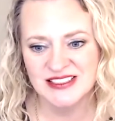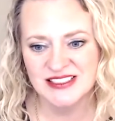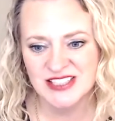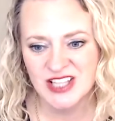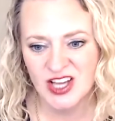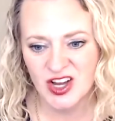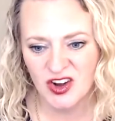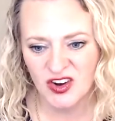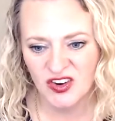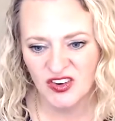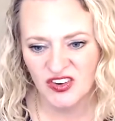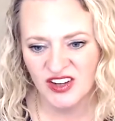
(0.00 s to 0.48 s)

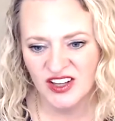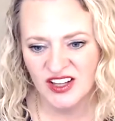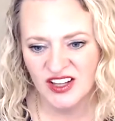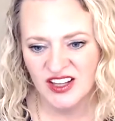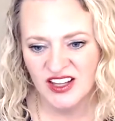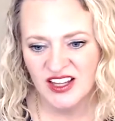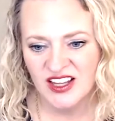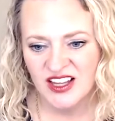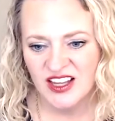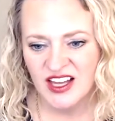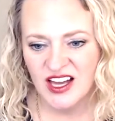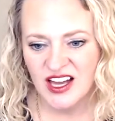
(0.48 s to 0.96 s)
So
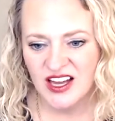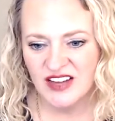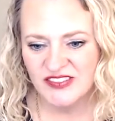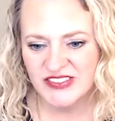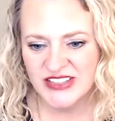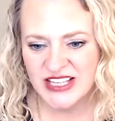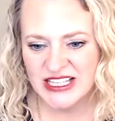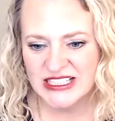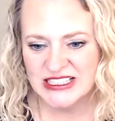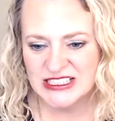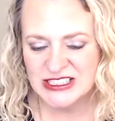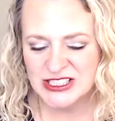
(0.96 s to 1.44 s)
I've
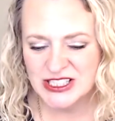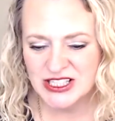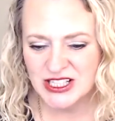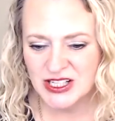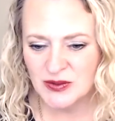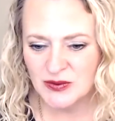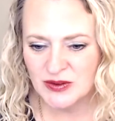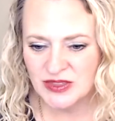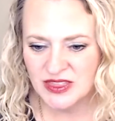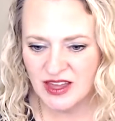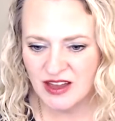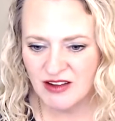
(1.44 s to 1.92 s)
got to share it
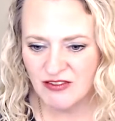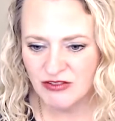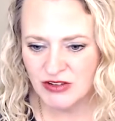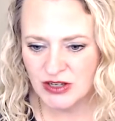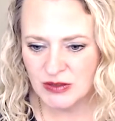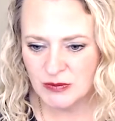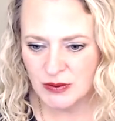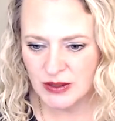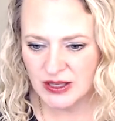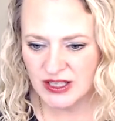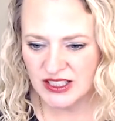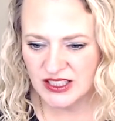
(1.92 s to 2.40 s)
with
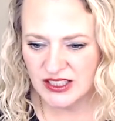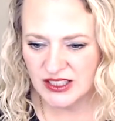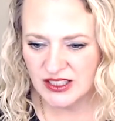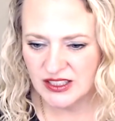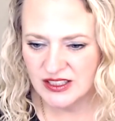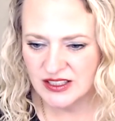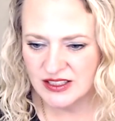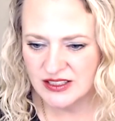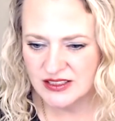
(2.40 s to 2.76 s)
everybody.